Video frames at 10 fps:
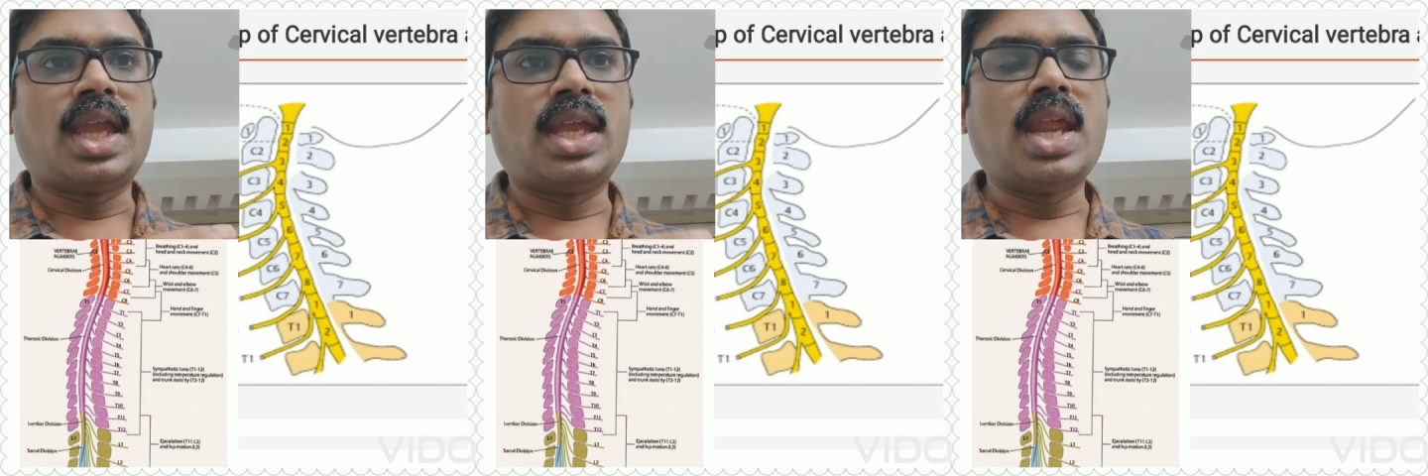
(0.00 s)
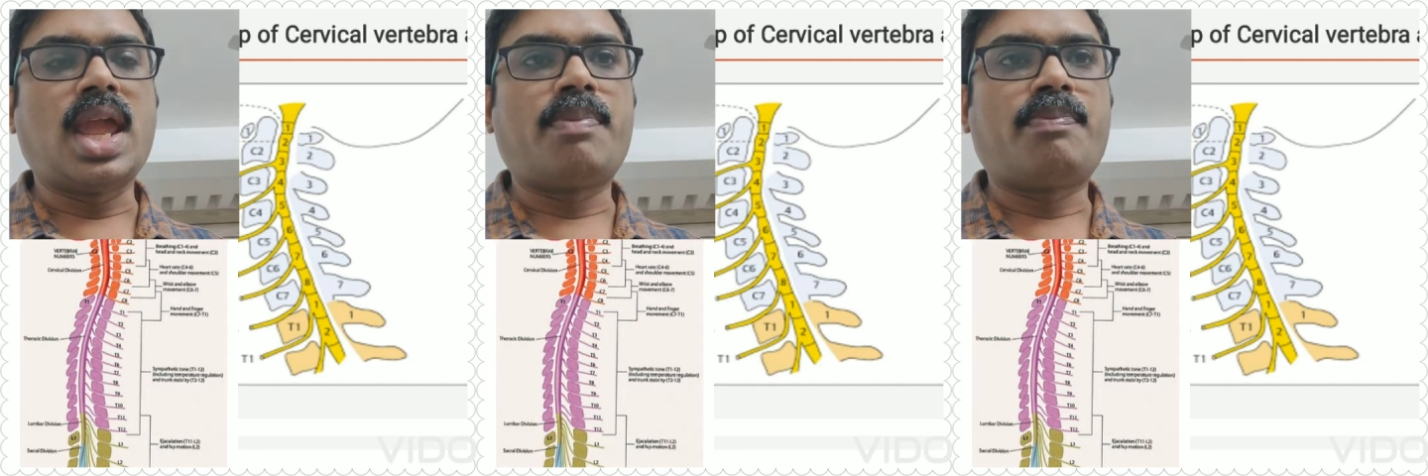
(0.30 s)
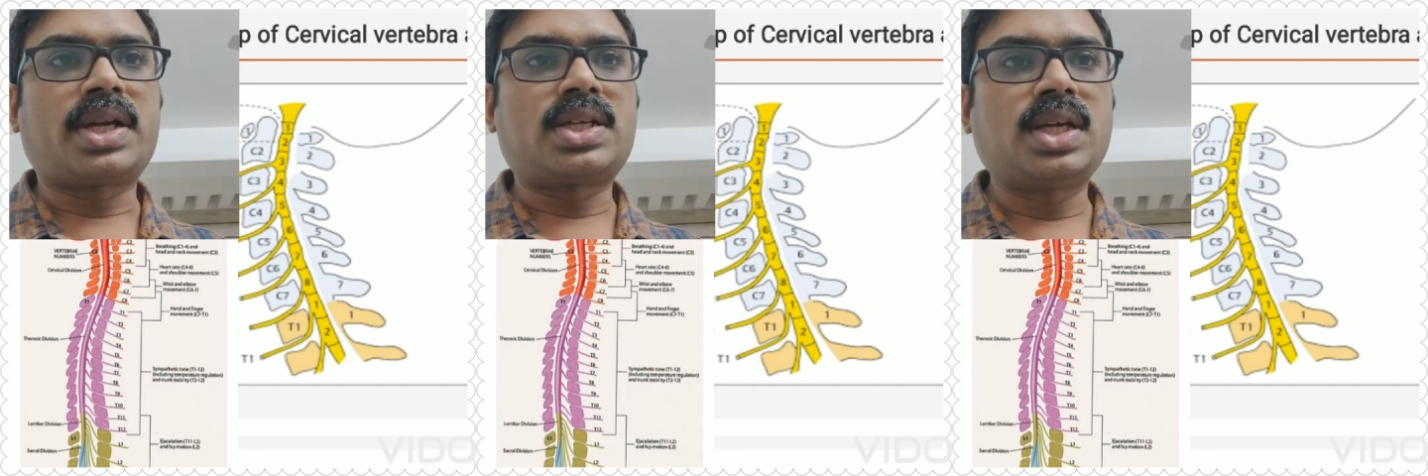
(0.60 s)
in a
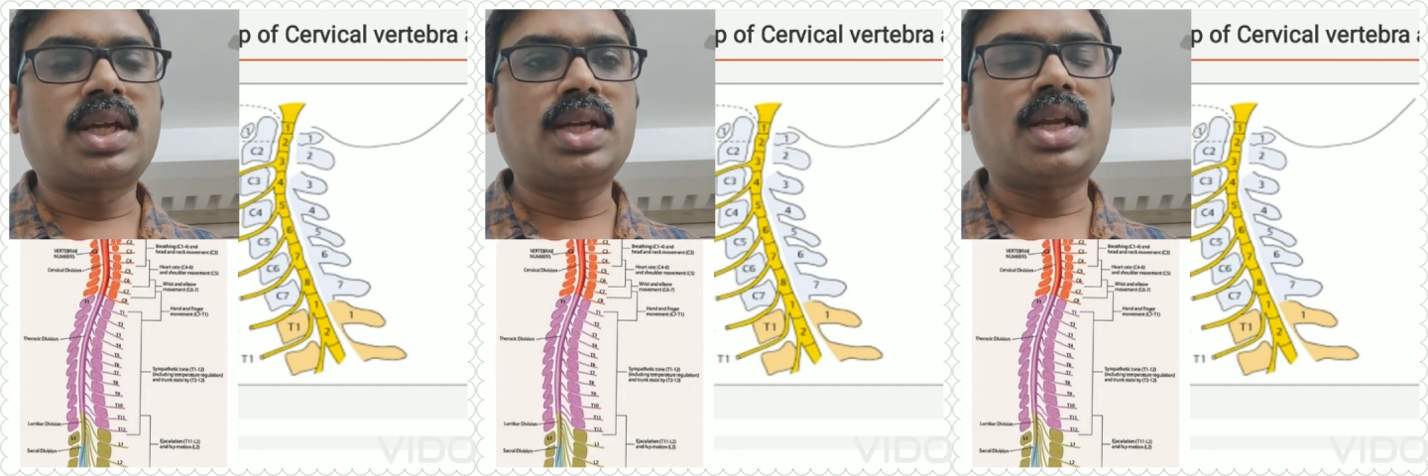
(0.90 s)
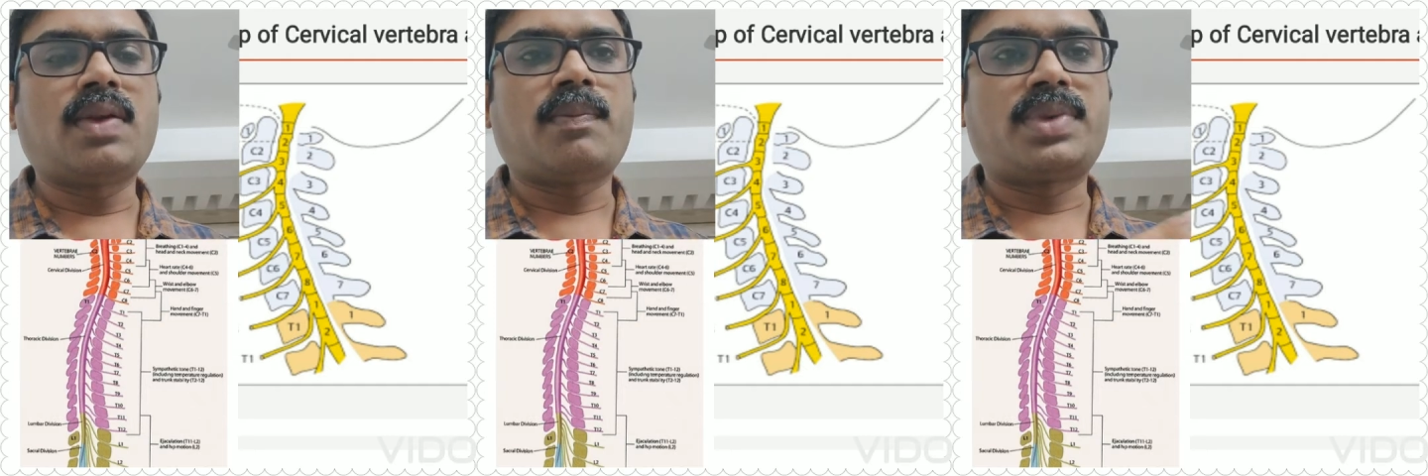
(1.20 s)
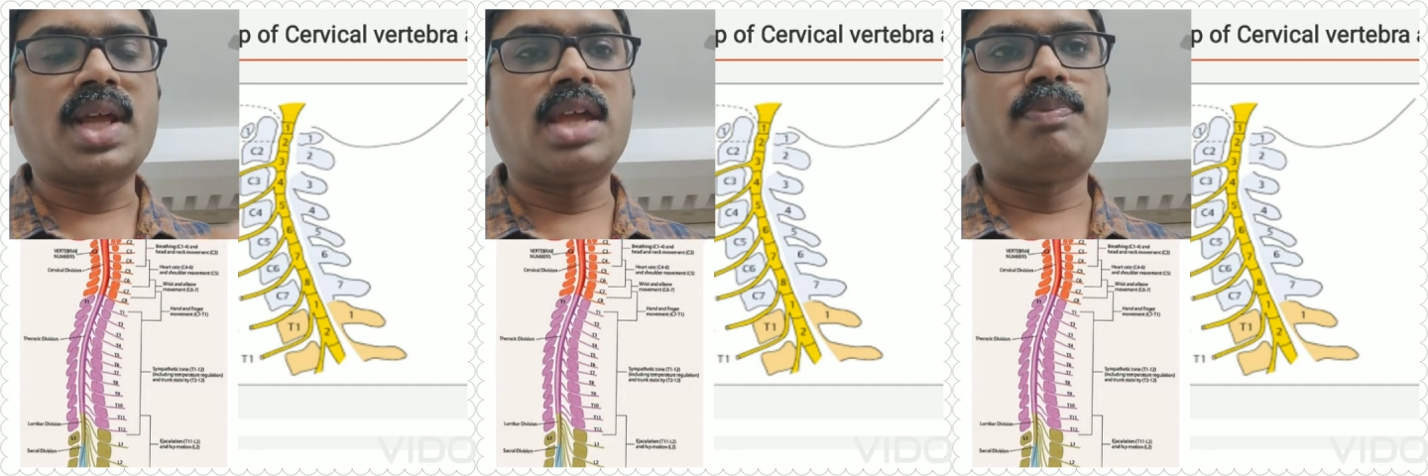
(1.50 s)
particular
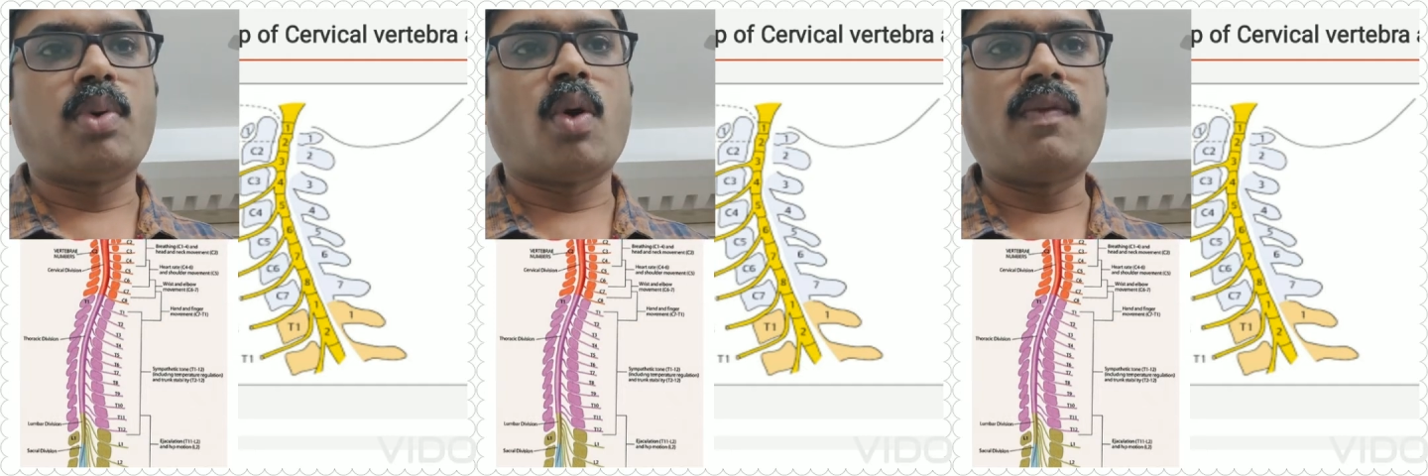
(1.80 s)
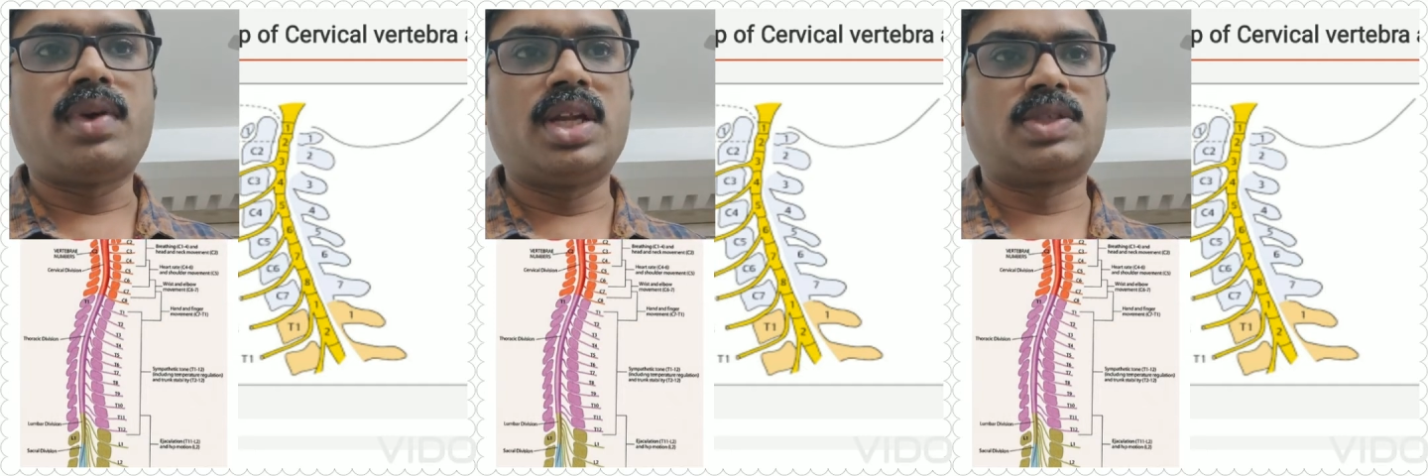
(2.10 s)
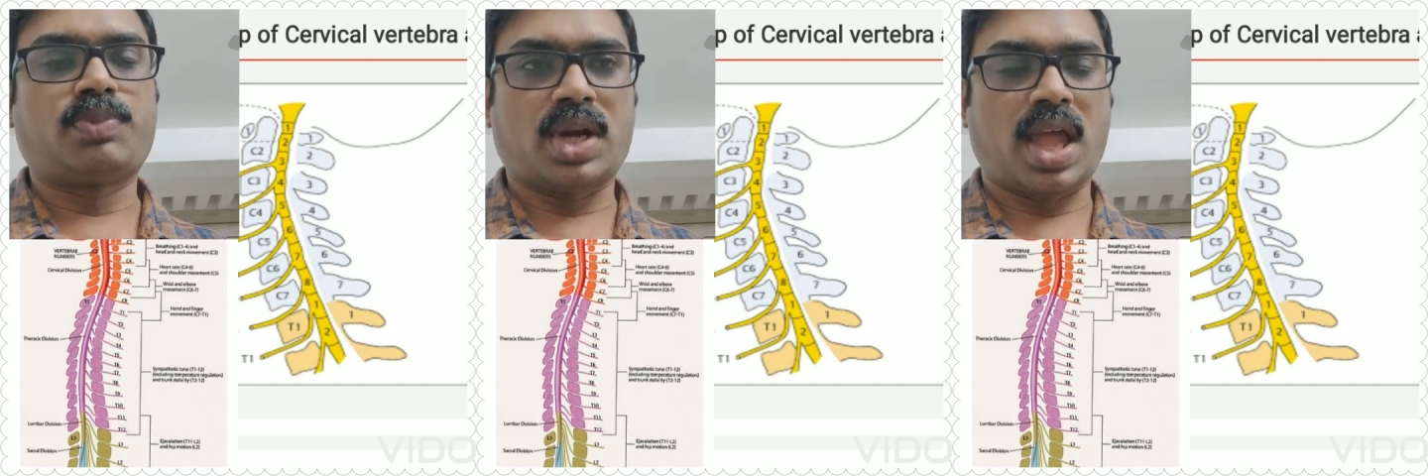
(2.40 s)
type of
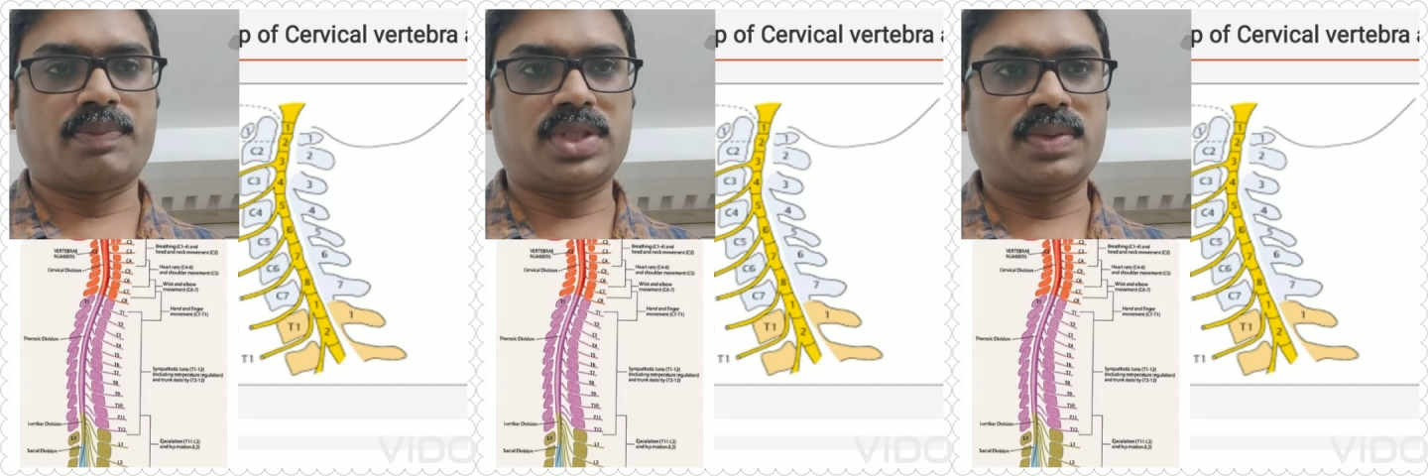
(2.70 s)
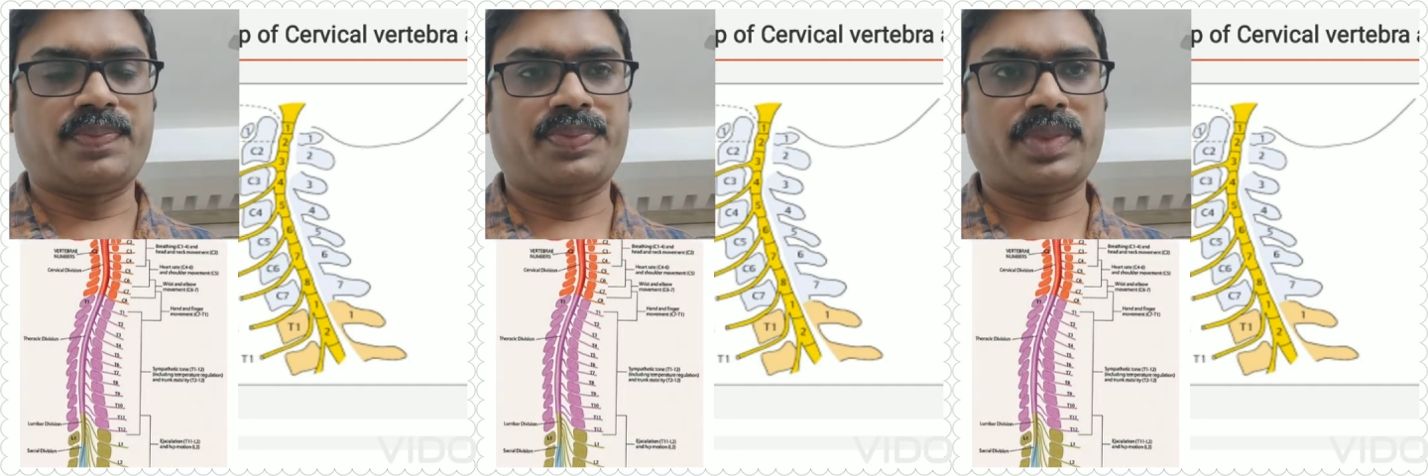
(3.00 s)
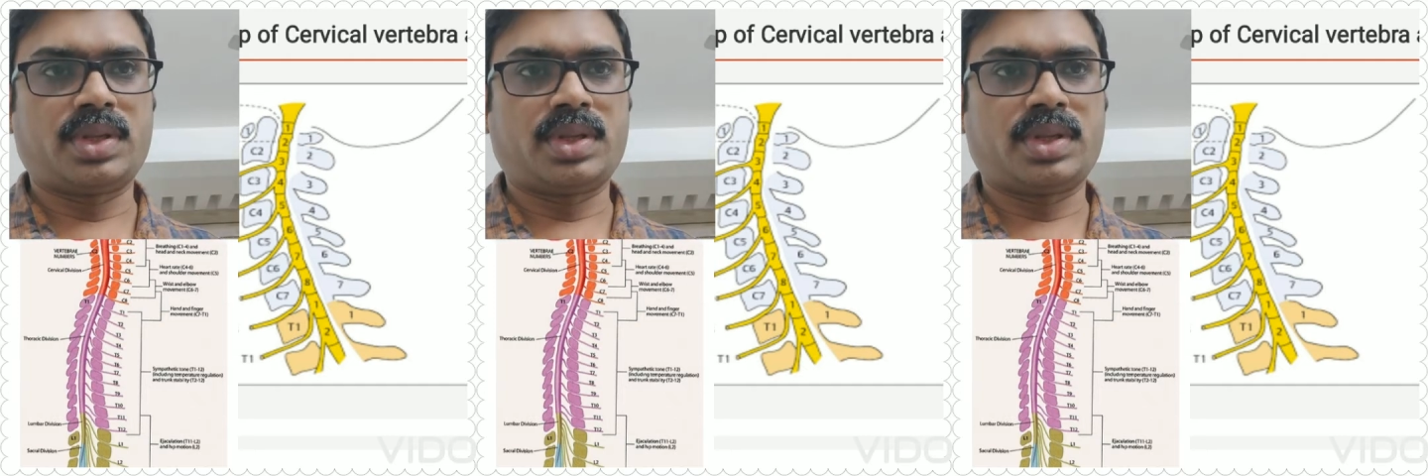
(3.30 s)
disc prolapse.